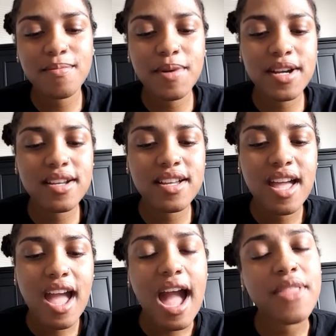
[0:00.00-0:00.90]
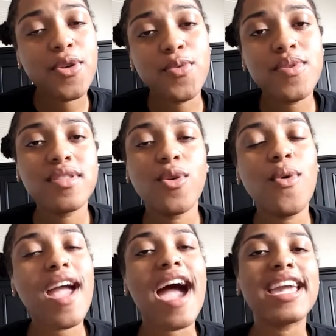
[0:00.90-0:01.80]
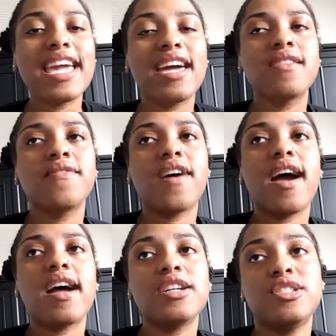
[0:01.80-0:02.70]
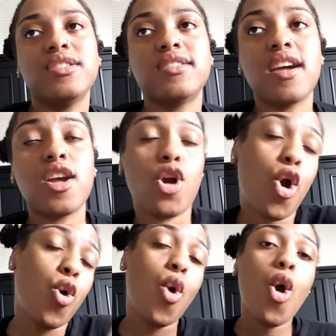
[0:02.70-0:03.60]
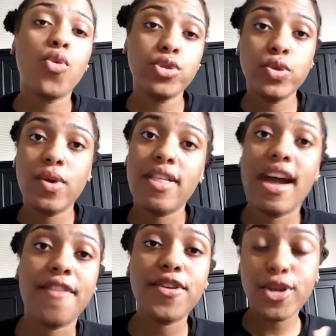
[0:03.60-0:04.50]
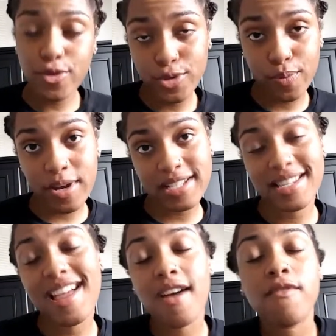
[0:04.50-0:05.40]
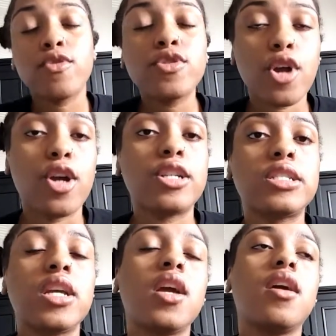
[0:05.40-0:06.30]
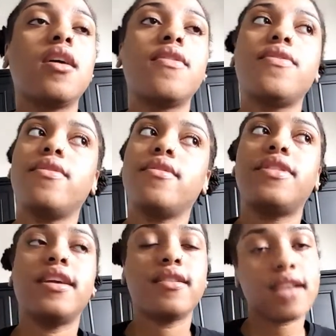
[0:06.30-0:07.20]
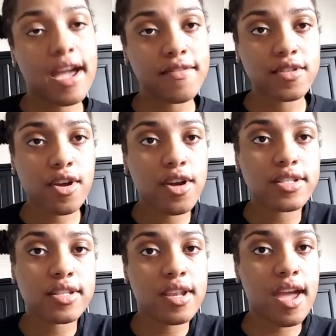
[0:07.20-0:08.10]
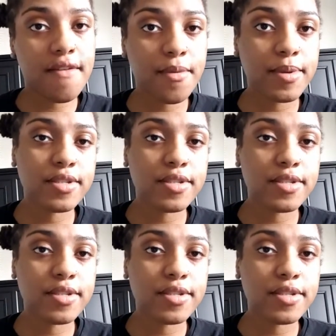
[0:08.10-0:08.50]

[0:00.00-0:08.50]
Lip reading: But the way I get out of that is just like, oh, would you rather have huge breasts and have no scars than have scars and have the